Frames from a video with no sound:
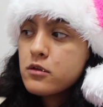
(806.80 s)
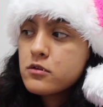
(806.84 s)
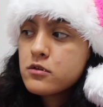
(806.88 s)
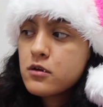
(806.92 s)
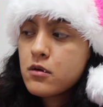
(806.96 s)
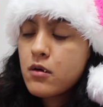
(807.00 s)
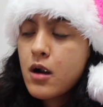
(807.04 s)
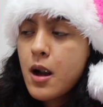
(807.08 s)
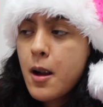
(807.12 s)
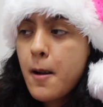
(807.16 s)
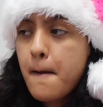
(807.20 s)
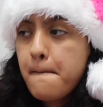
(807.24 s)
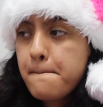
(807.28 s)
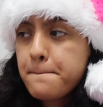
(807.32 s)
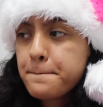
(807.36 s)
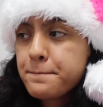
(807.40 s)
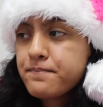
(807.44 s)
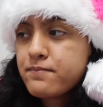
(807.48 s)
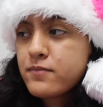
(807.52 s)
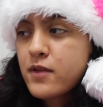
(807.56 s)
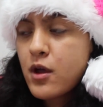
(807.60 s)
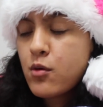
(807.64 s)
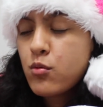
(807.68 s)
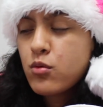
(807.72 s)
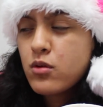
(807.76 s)
So I
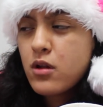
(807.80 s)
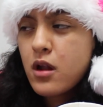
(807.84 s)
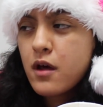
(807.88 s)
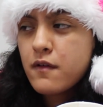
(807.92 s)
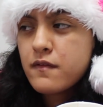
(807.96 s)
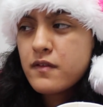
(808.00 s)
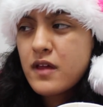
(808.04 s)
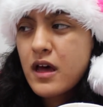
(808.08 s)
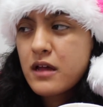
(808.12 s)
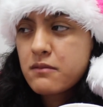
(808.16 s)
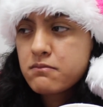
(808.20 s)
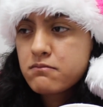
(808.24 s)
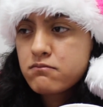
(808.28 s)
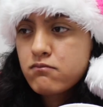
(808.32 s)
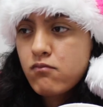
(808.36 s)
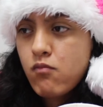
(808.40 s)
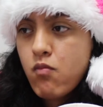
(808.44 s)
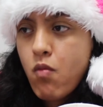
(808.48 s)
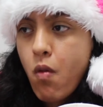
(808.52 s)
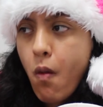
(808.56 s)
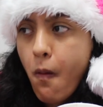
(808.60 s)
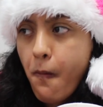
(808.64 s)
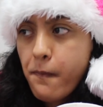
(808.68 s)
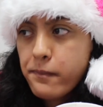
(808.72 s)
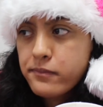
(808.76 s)
would love that.
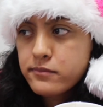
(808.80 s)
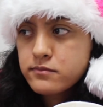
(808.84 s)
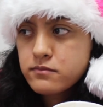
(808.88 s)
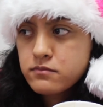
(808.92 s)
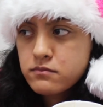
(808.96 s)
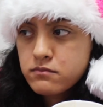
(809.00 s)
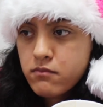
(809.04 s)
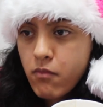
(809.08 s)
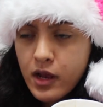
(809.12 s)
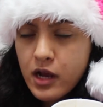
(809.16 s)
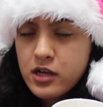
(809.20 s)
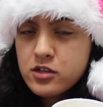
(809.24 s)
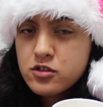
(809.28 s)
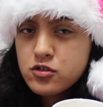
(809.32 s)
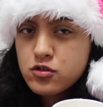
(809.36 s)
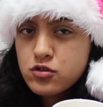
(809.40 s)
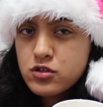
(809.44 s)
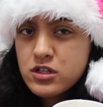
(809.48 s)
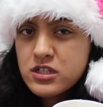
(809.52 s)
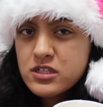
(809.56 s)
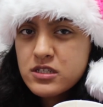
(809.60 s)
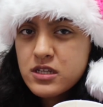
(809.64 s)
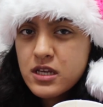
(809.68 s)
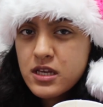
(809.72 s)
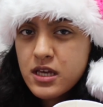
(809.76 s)
As
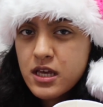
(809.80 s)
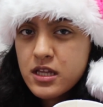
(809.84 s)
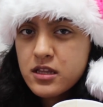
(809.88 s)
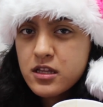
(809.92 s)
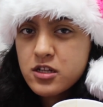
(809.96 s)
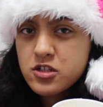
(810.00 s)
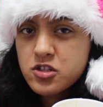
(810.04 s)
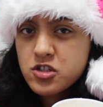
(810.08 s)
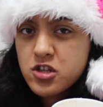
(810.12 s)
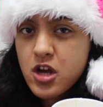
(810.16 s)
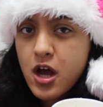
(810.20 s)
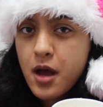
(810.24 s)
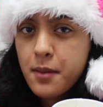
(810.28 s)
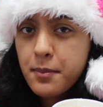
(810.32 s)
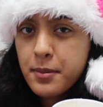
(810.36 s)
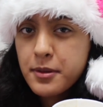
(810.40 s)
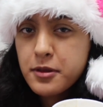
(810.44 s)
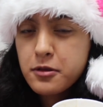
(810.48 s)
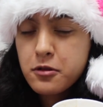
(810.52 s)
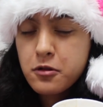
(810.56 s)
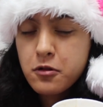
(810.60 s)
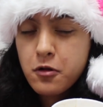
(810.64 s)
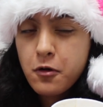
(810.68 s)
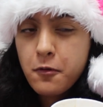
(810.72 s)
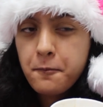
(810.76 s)
soon as I get a job
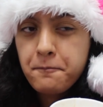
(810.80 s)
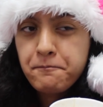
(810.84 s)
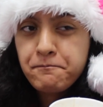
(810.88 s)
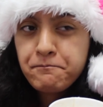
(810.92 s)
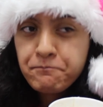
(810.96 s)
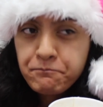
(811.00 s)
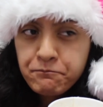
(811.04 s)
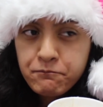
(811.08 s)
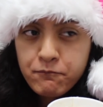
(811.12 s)
and, you know,